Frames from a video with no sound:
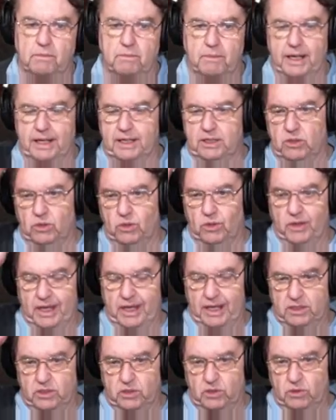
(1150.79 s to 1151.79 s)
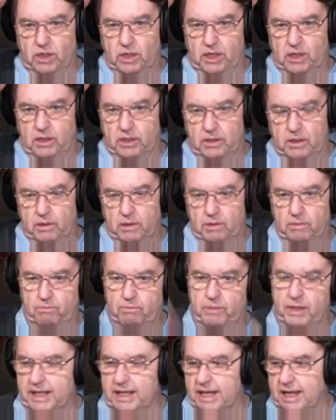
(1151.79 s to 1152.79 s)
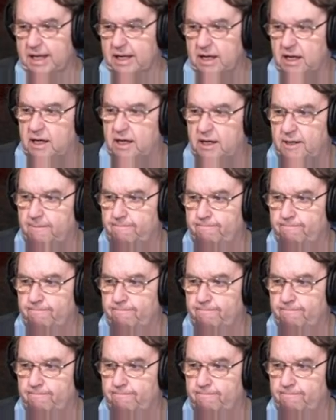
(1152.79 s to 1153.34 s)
make sure that you are picking a